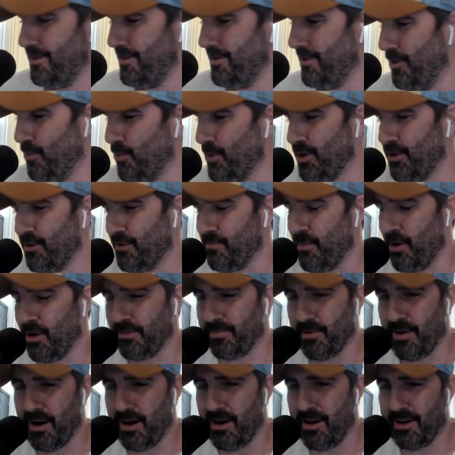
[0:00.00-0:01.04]
No, we use miles
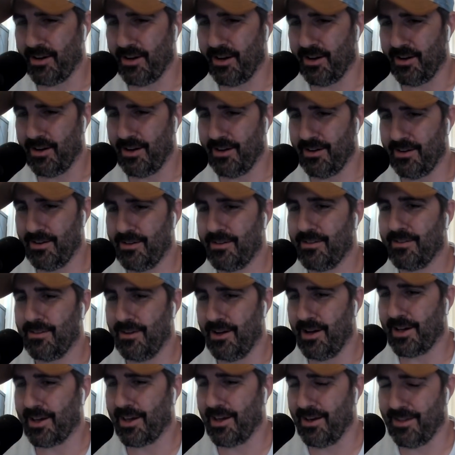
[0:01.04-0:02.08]
per okay, hour. Okay, perfect then.
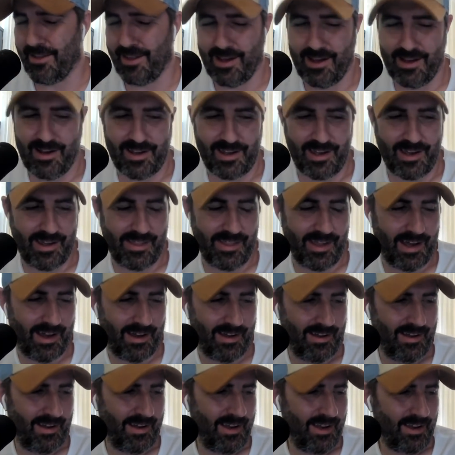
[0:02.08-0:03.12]
I get that. I get
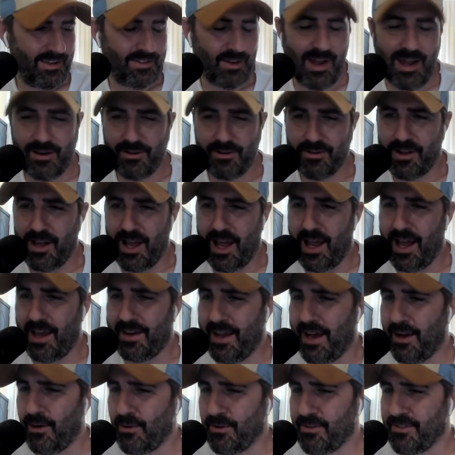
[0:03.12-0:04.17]
perfect. that. So how long and
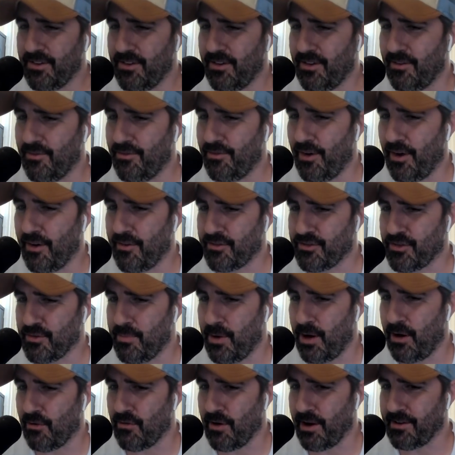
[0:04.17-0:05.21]
how long does a 500
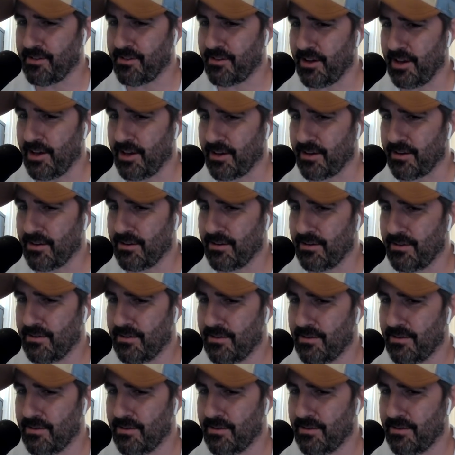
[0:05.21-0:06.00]
mile race take?